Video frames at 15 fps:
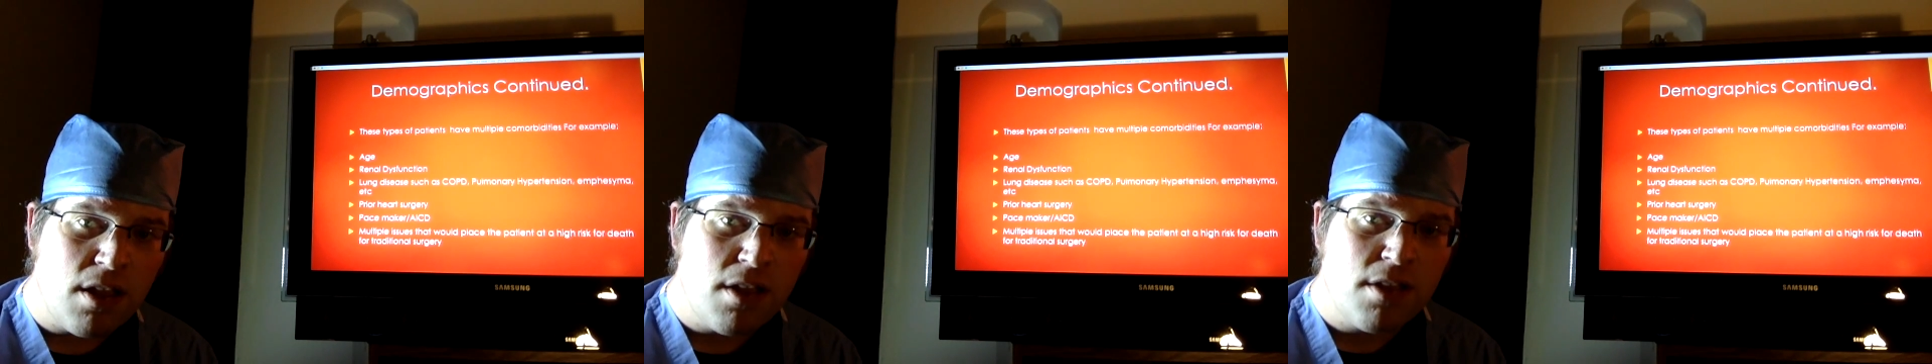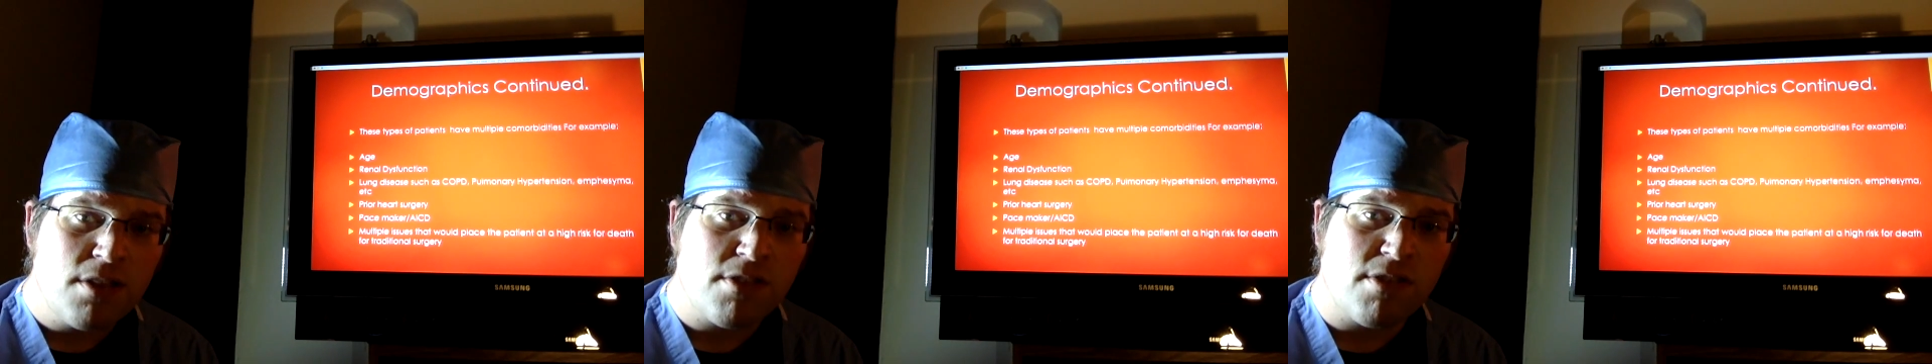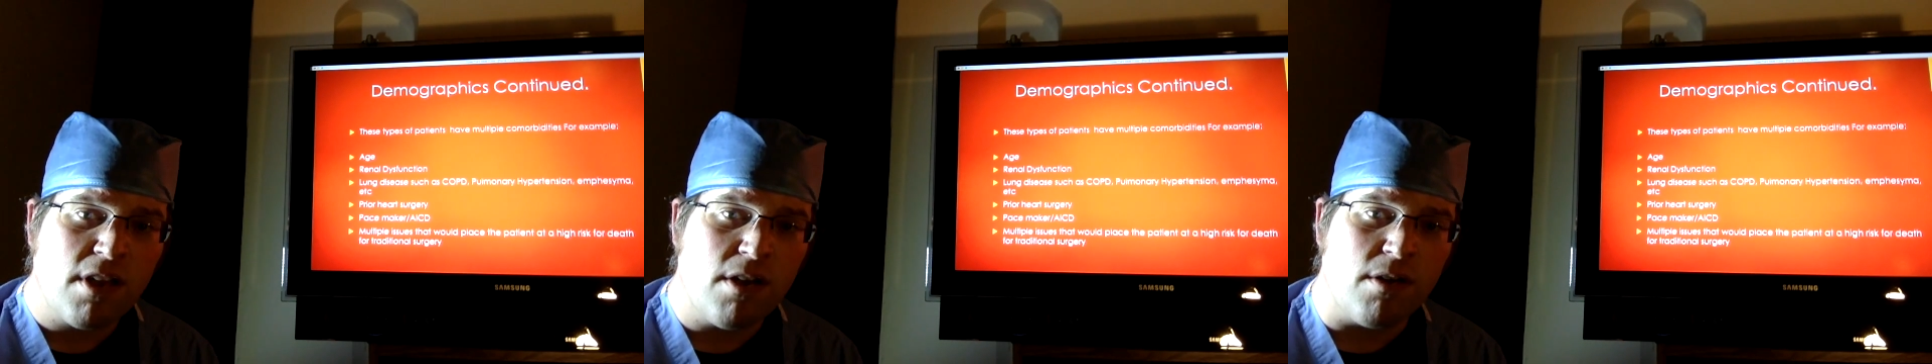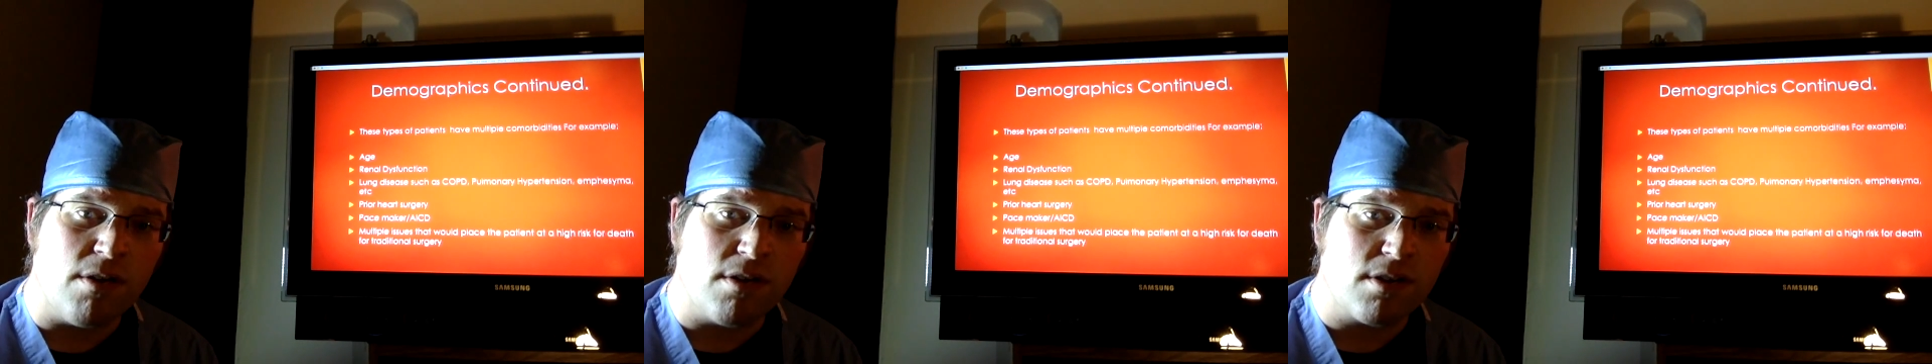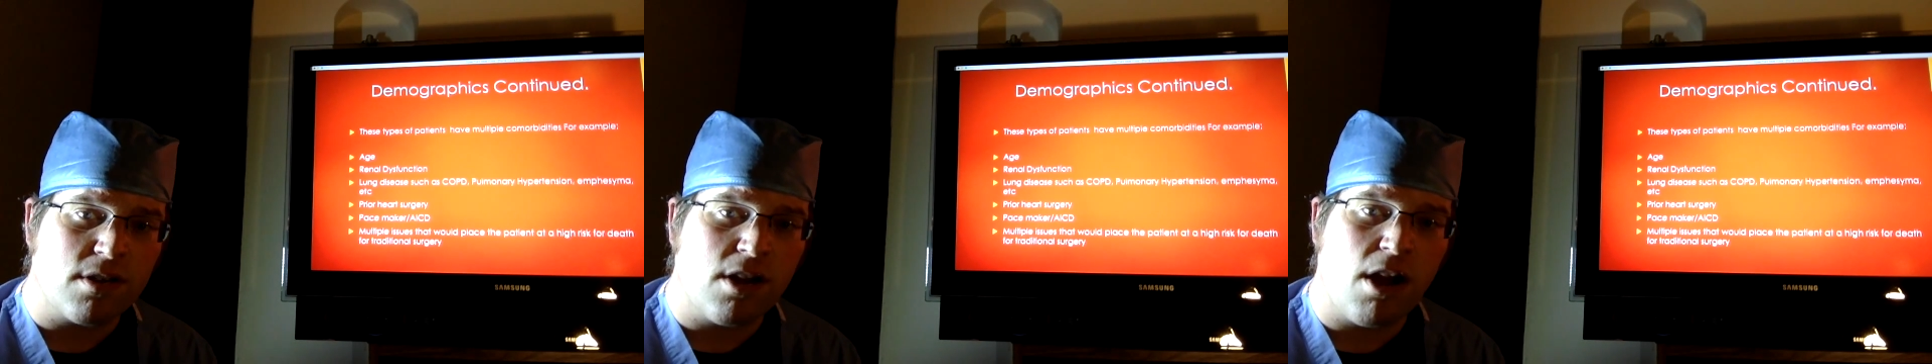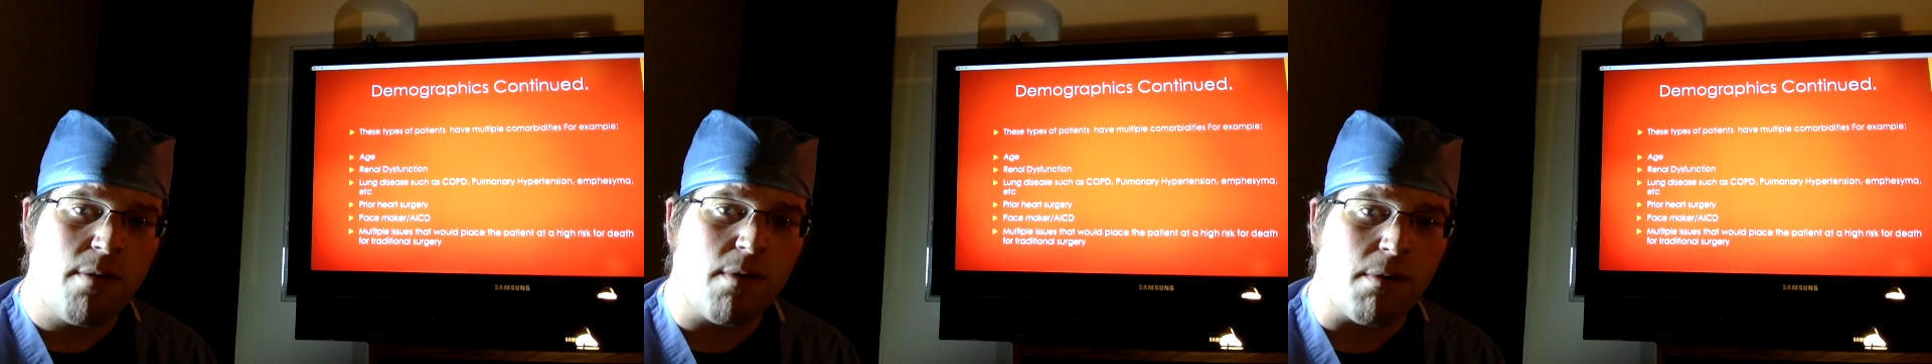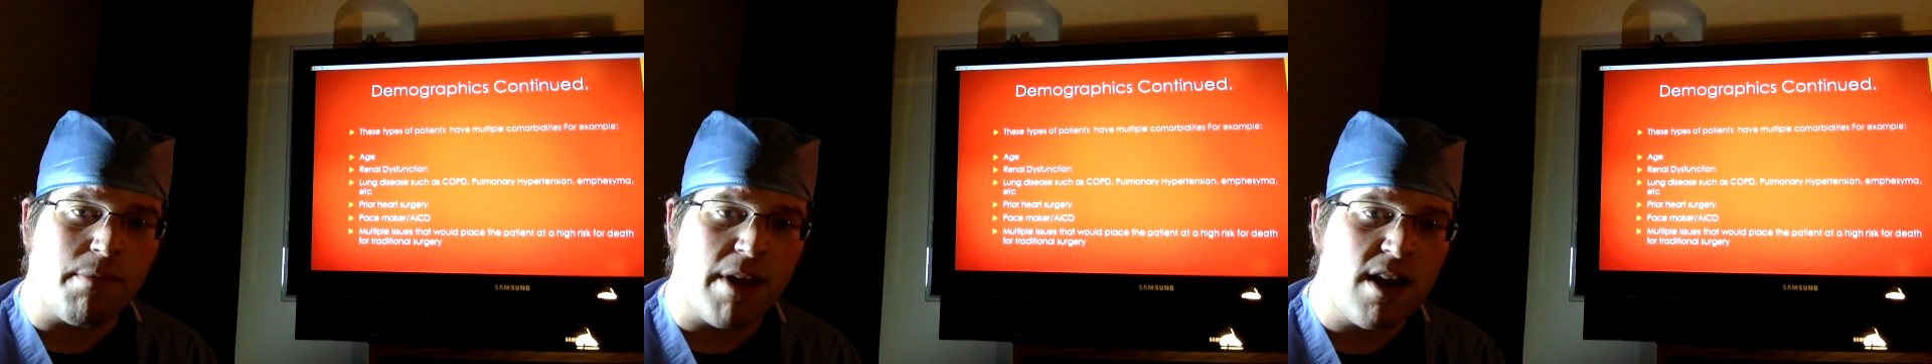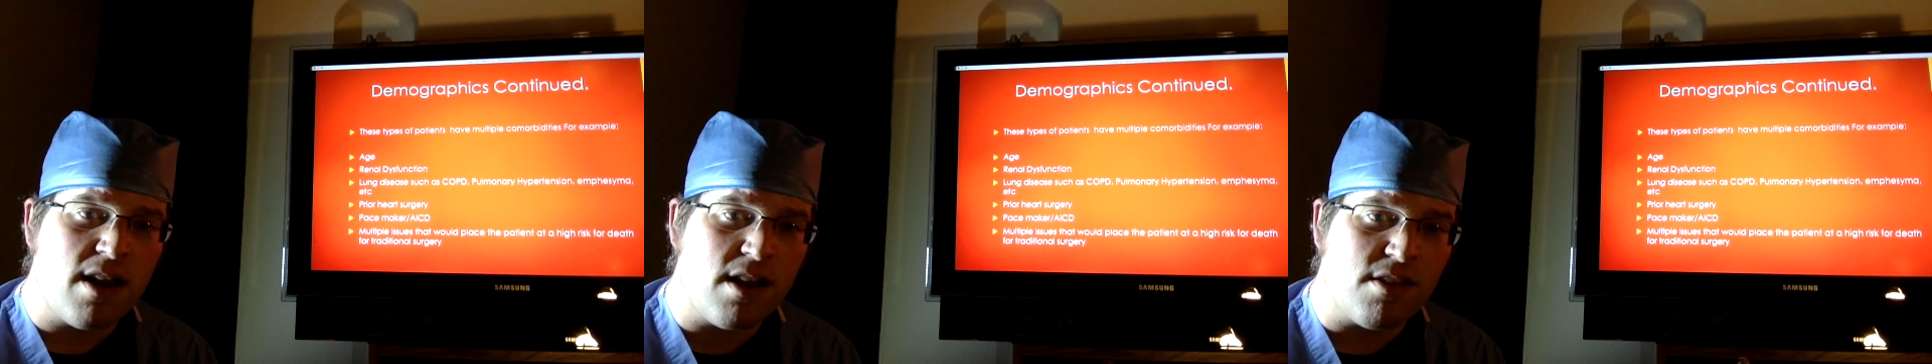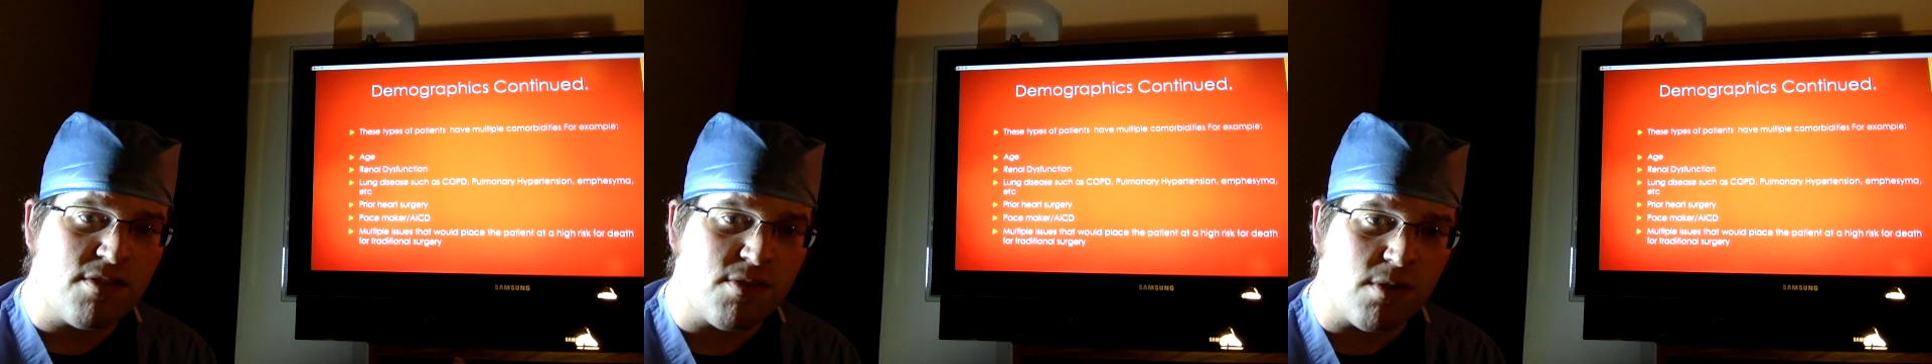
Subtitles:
So comorbidities,